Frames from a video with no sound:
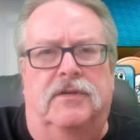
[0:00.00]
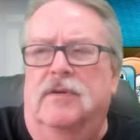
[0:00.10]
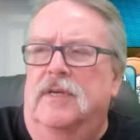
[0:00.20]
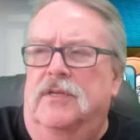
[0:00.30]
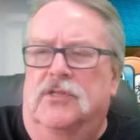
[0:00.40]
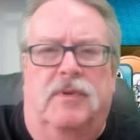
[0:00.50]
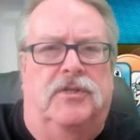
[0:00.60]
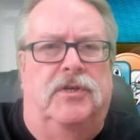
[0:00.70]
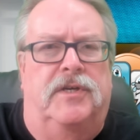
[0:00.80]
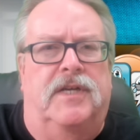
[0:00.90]
So make
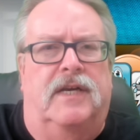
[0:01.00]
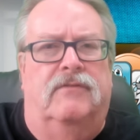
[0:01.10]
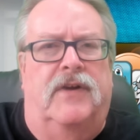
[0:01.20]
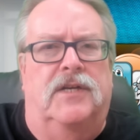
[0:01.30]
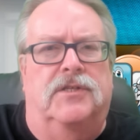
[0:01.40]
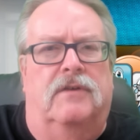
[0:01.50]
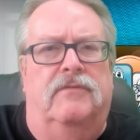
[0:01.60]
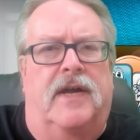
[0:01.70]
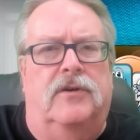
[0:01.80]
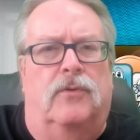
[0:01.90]
sure you take advantage of
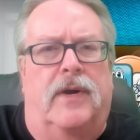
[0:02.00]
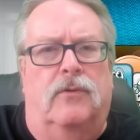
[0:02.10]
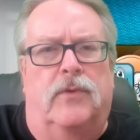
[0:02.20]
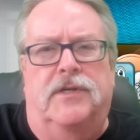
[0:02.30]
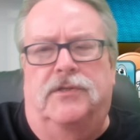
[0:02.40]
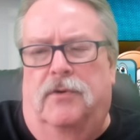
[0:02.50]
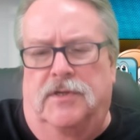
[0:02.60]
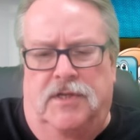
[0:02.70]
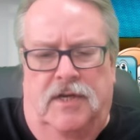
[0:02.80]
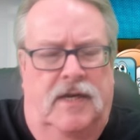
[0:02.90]
that great resource.